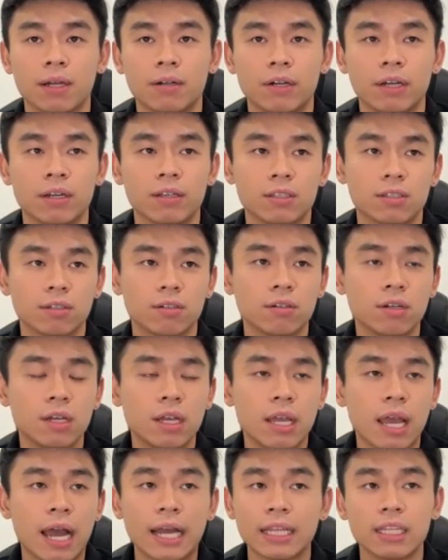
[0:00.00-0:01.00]
right? So
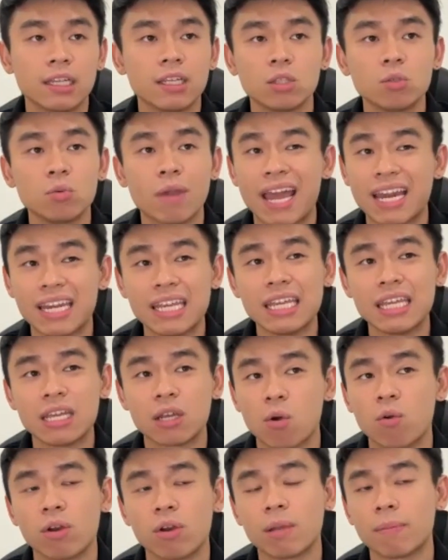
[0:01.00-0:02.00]
I didn't do any
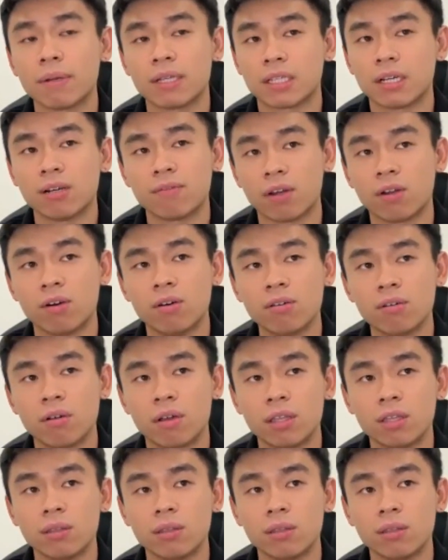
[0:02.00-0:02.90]
coding myself at all,